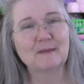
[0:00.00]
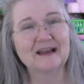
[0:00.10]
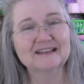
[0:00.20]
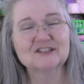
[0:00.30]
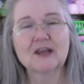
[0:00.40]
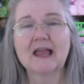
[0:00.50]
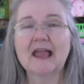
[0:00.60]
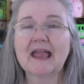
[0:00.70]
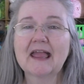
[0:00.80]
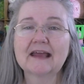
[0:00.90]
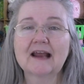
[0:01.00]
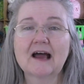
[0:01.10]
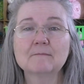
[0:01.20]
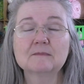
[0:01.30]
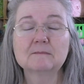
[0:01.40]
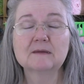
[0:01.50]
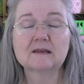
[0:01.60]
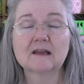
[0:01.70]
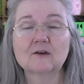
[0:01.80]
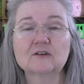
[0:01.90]
much. And I'm
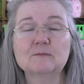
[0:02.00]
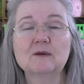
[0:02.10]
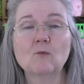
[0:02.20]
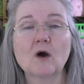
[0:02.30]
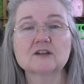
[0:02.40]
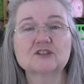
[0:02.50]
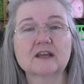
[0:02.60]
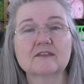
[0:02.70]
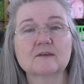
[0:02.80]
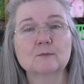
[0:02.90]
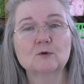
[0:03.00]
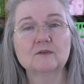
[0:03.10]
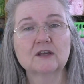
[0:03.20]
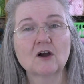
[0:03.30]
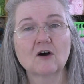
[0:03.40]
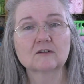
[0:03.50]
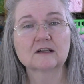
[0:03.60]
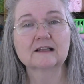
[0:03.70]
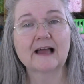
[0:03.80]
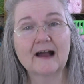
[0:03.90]
be, going to be watching the movie
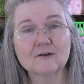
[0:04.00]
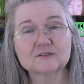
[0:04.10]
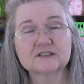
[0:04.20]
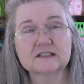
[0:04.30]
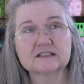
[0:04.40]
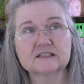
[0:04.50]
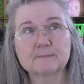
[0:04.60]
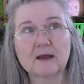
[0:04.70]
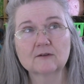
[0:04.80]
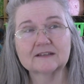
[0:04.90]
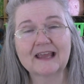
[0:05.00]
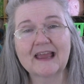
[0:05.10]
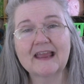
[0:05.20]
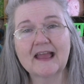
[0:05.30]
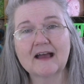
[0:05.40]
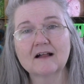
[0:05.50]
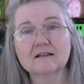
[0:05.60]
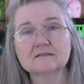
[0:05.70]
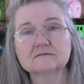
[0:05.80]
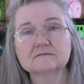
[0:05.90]
called Klaus. It's spelled
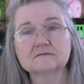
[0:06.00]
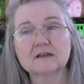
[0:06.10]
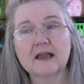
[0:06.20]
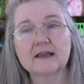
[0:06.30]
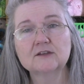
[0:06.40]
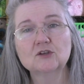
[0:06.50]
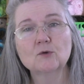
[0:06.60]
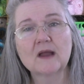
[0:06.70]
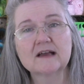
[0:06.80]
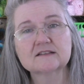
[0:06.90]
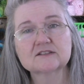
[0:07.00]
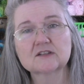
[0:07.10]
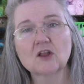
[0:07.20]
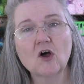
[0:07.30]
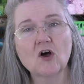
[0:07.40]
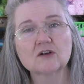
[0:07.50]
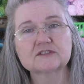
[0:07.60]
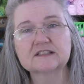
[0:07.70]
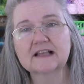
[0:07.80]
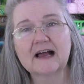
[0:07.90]
K-L a-U-S,
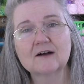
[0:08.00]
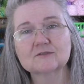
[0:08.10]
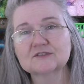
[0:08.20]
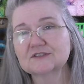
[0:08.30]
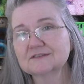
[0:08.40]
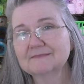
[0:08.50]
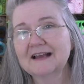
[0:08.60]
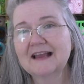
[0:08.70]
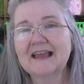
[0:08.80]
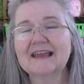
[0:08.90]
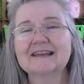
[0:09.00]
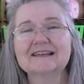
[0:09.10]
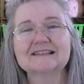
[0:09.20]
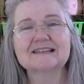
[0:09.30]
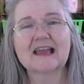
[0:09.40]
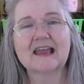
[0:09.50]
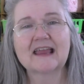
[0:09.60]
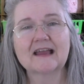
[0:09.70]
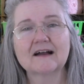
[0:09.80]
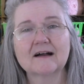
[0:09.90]
Claus, Klaus. It is
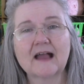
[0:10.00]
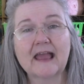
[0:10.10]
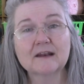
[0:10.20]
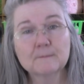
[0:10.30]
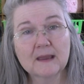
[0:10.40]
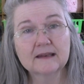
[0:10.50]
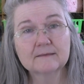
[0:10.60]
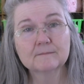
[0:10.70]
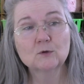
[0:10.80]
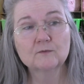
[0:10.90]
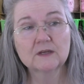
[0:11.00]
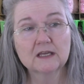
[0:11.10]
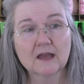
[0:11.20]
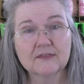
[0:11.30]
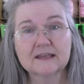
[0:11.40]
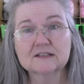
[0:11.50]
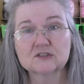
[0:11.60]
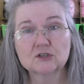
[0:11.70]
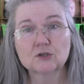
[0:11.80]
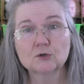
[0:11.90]
a uh, animated movie. I think
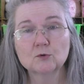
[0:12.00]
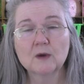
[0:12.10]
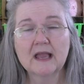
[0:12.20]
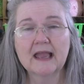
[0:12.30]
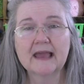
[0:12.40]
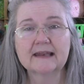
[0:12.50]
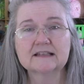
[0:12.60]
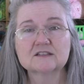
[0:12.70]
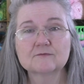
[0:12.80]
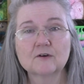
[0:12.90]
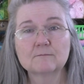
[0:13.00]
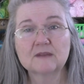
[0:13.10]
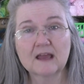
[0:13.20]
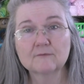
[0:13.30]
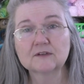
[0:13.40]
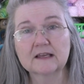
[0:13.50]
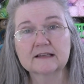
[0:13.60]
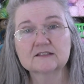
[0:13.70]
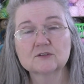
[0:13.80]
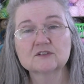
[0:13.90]
it's new, and it's from
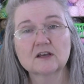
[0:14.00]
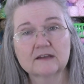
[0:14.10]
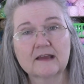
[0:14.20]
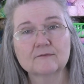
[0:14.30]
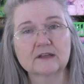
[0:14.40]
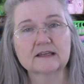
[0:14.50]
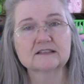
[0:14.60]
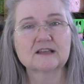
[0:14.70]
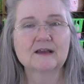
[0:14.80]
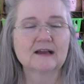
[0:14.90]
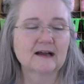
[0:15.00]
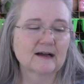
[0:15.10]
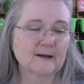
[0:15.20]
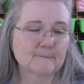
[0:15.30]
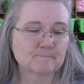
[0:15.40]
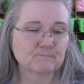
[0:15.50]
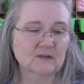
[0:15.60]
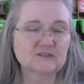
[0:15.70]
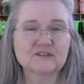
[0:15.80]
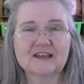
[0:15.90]
Netflix, so it's on Netflix. Um,
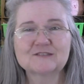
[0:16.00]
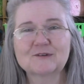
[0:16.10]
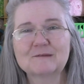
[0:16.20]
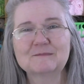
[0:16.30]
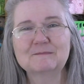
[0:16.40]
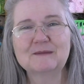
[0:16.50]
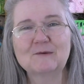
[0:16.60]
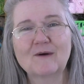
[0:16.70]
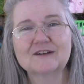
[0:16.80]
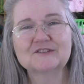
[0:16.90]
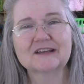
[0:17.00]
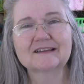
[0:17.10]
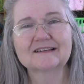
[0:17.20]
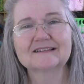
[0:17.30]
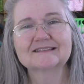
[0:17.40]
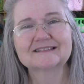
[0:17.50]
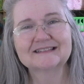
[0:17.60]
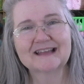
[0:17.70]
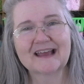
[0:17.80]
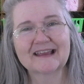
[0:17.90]
so that's what I'm going to be watching
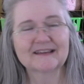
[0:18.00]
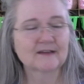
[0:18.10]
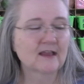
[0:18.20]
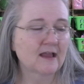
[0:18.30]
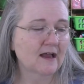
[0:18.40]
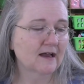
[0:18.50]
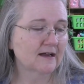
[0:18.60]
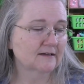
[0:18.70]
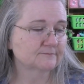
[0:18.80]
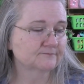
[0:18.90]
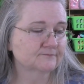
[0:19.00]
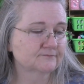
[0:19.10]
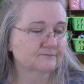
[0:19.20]
today. Um,